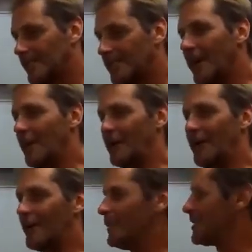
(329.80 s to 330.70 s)
No,
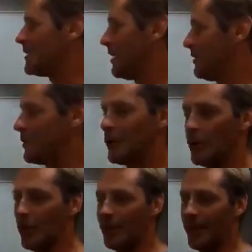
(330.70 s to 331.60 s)
this has nothing to
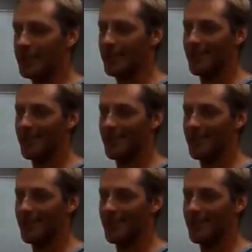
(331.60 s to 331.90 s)
do with us.